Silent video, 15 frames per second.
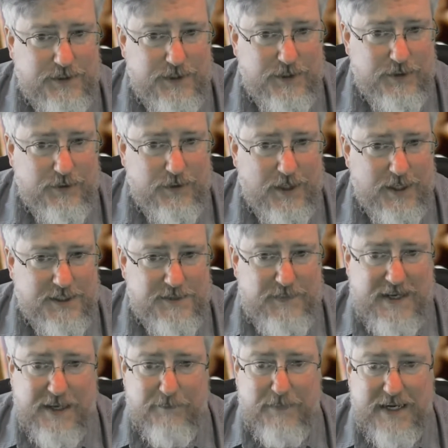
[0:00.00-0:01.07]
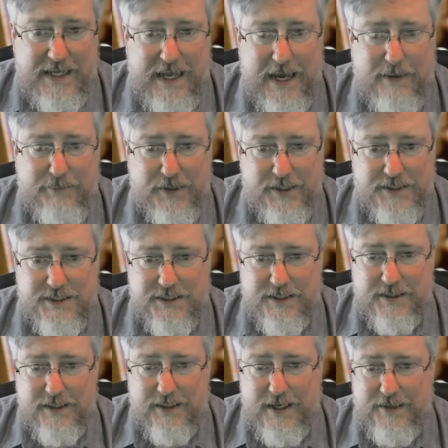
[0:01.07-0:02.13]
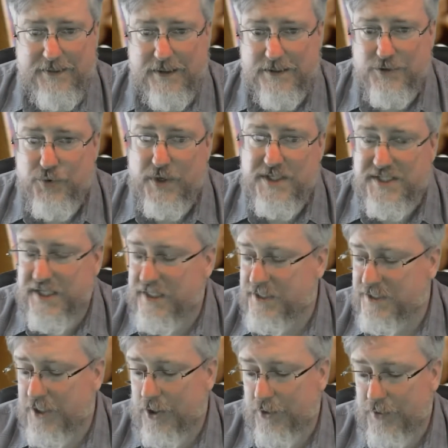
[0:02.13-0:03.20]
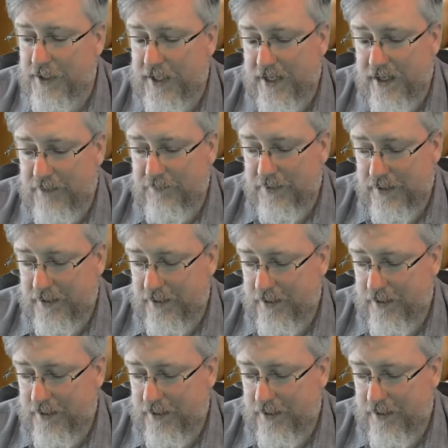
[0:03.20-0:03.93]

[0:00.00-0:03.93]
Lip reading: to speak in Minneapolis at the Twin Cities Code Camp,